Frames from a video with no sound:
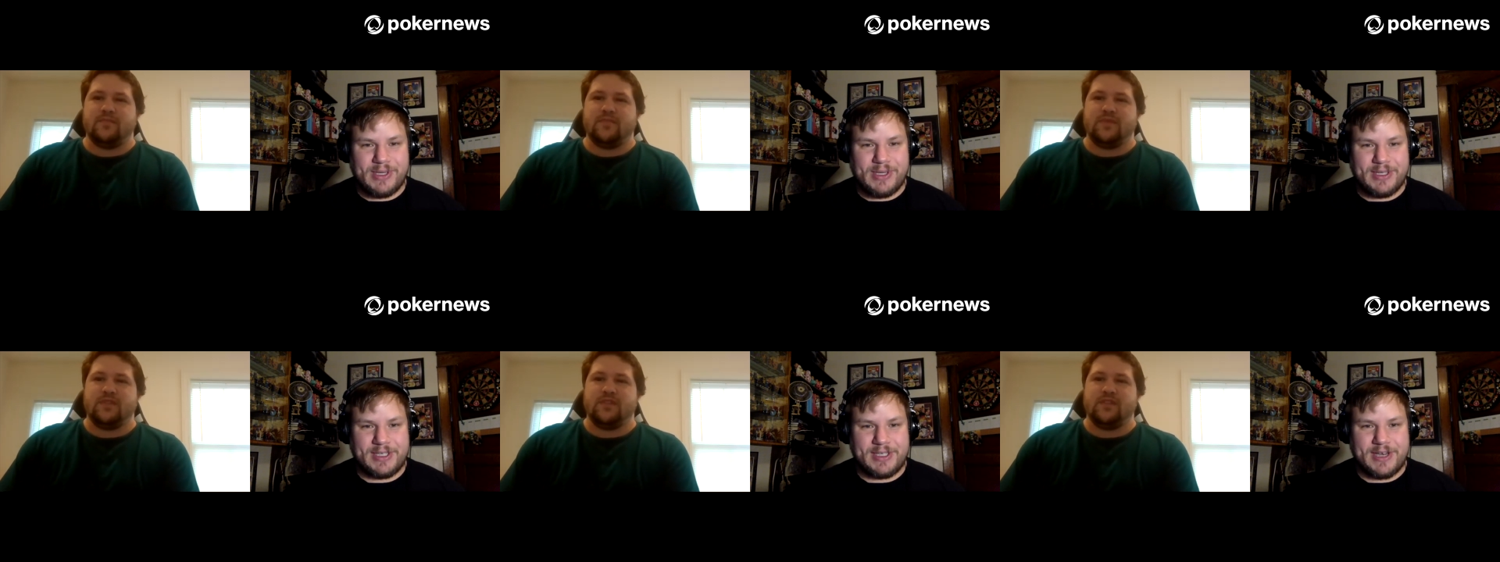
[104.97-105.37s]

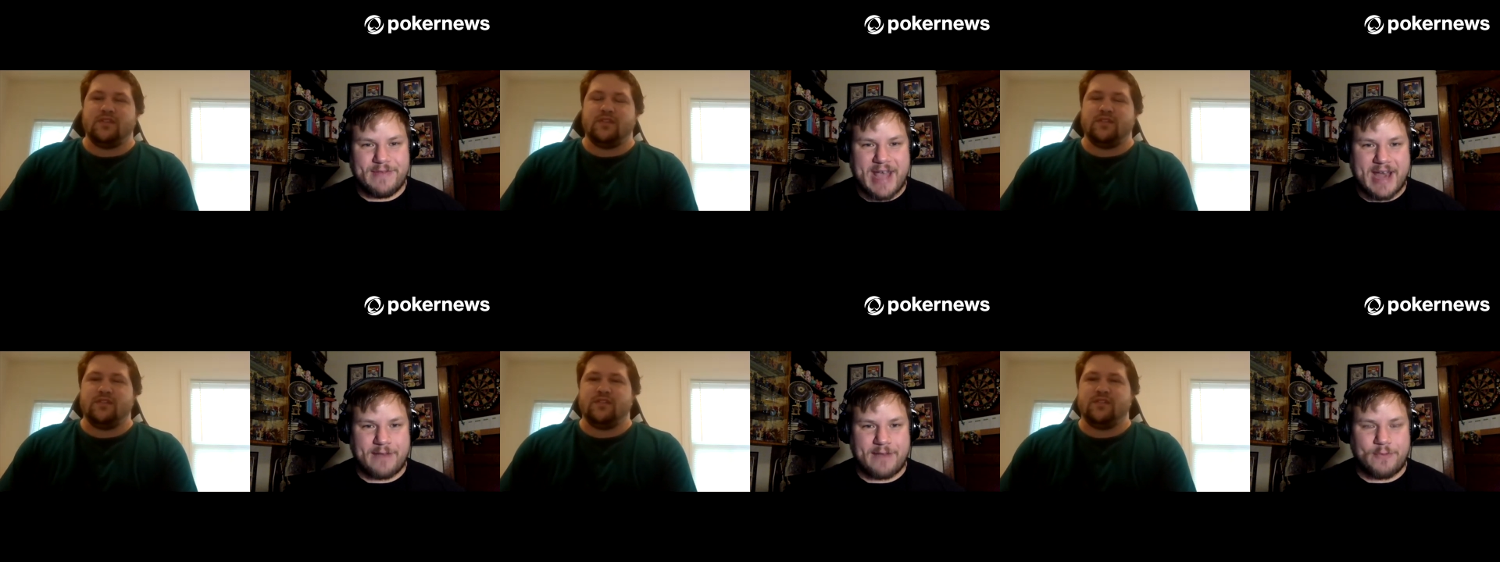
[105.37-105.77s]
Speaker 1: to
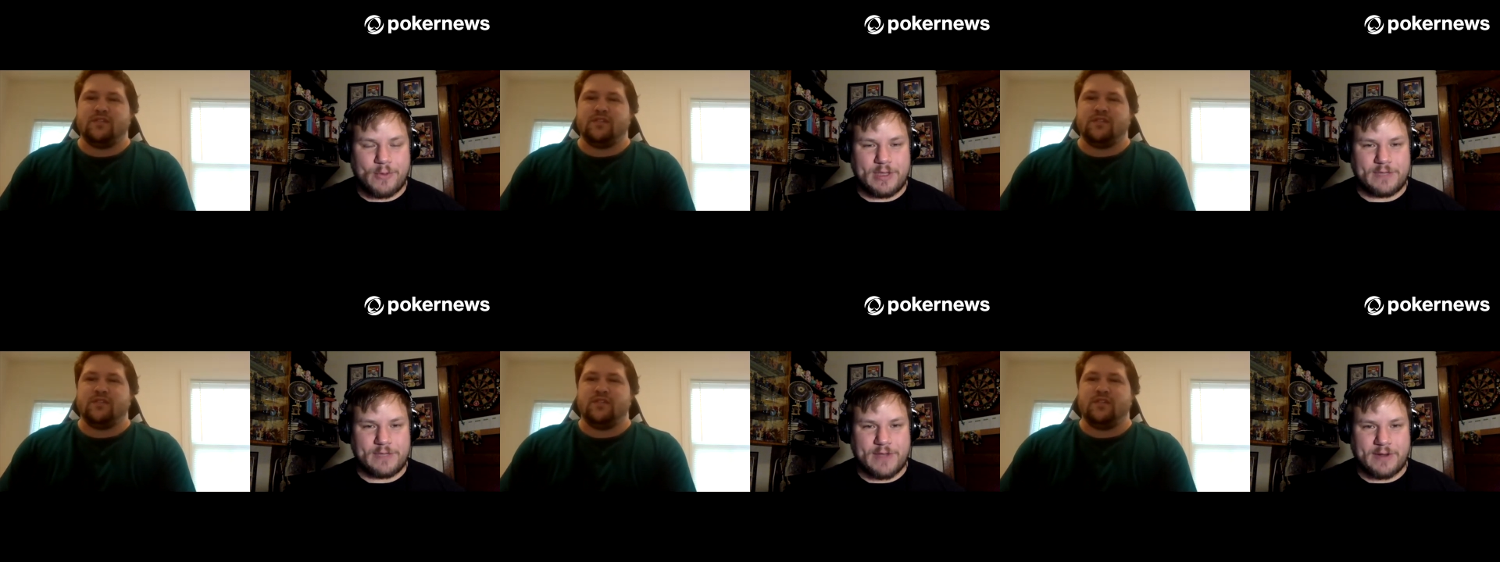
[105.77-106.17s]
Nevada for
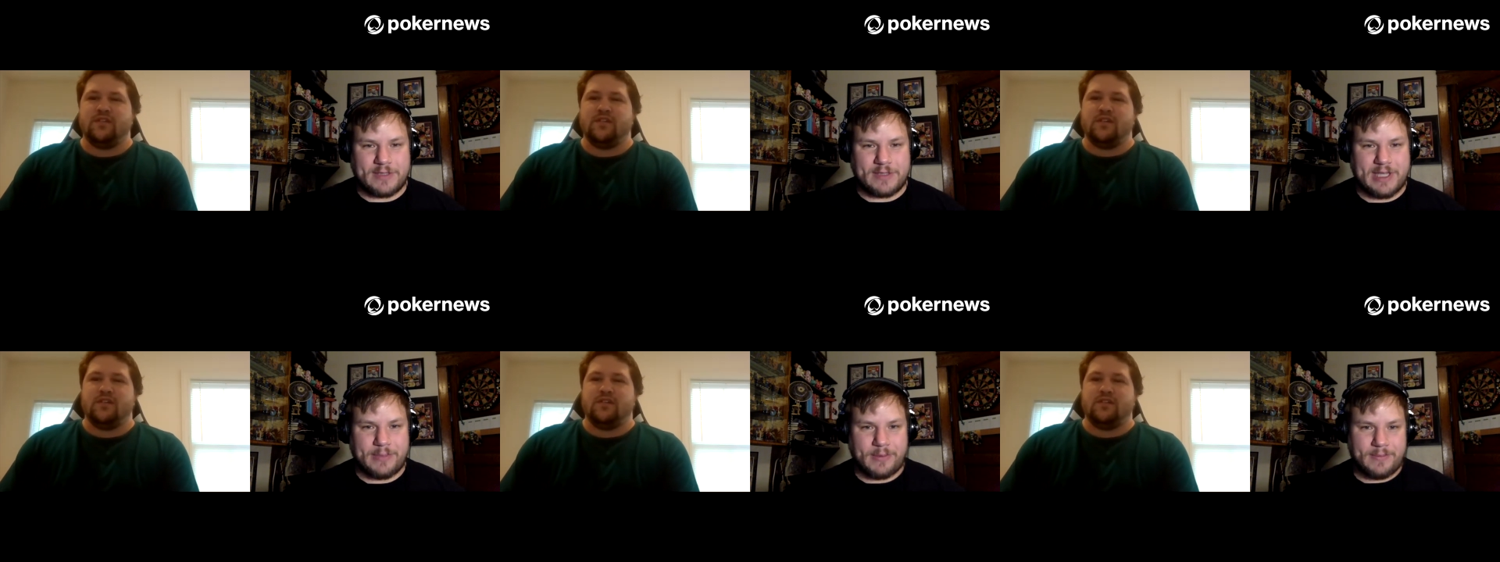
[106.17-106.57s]
this final
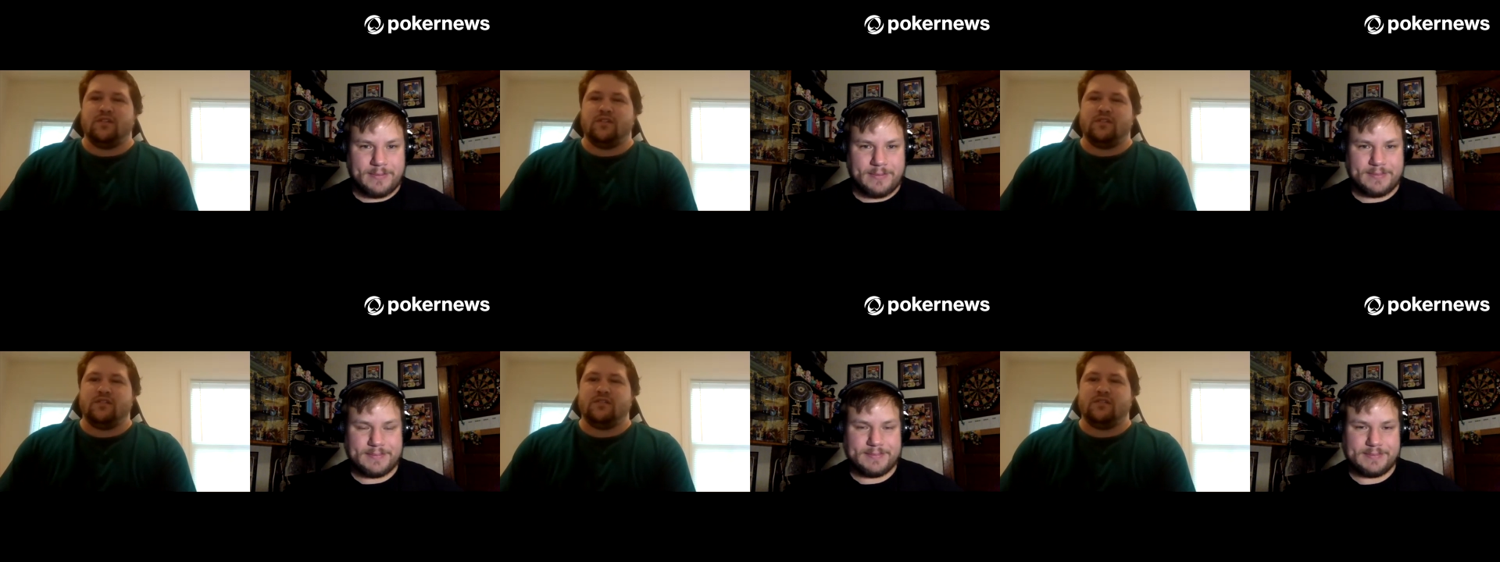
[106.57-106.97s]
table?
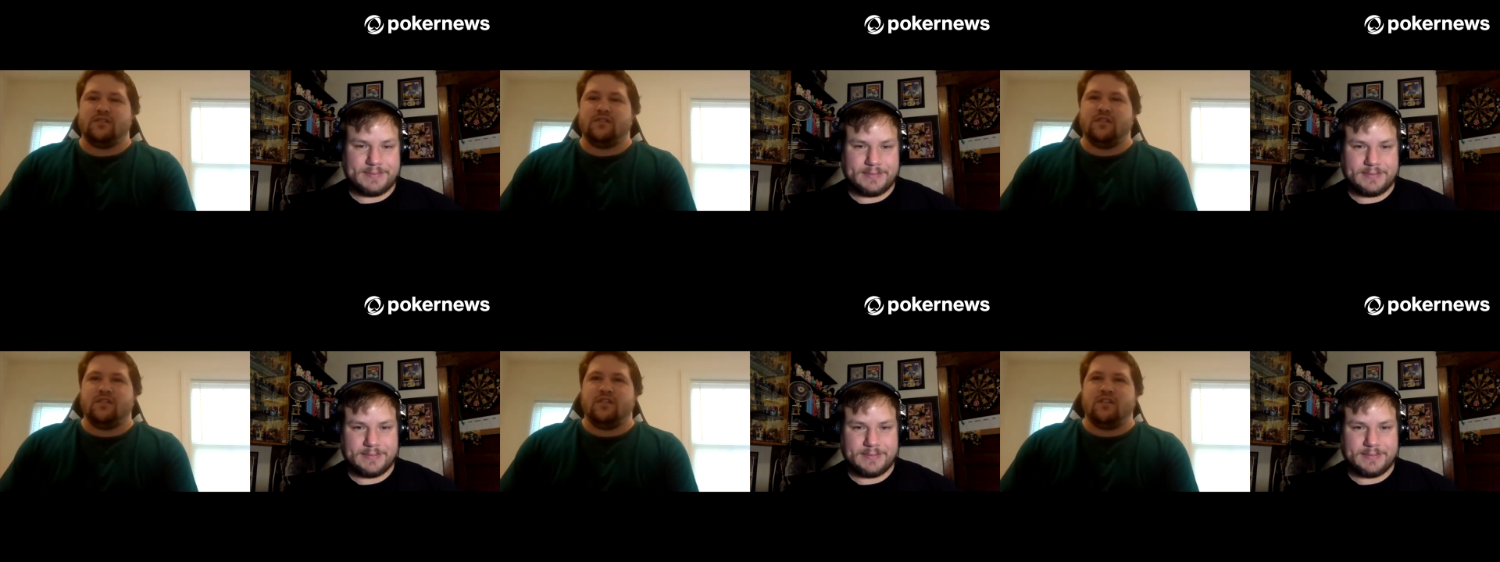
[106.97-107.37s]

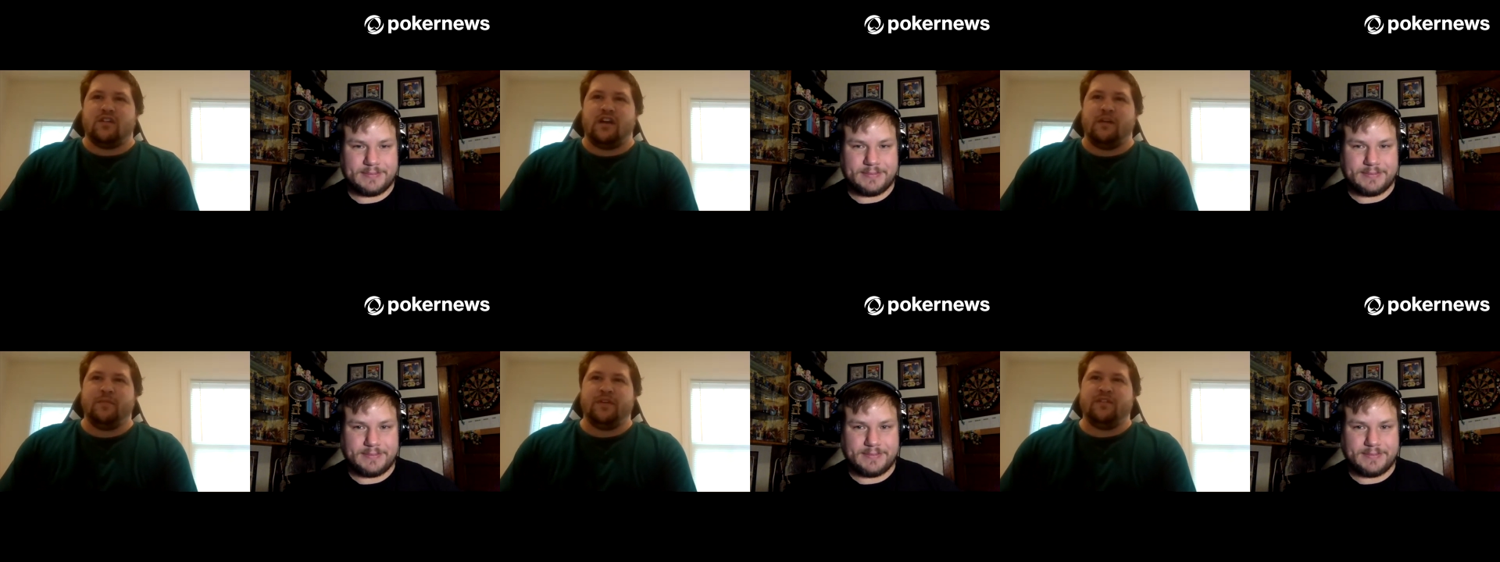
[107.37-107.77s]

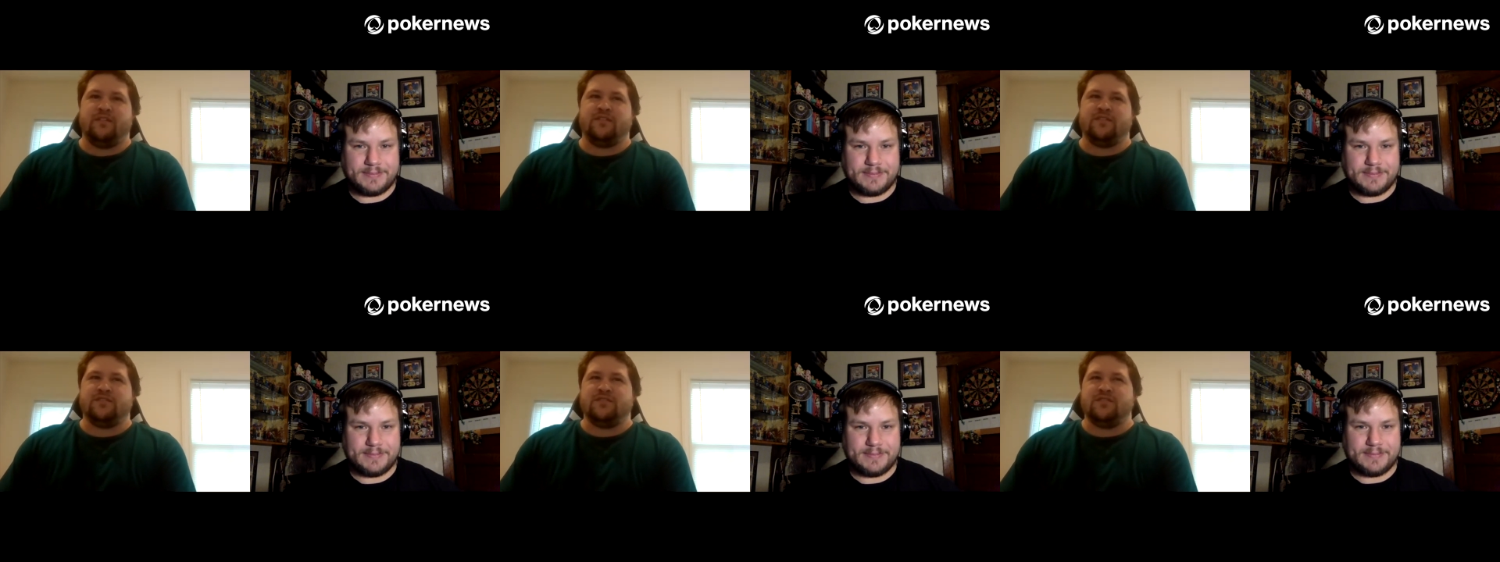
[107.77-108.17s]
Speaker 2: I mean,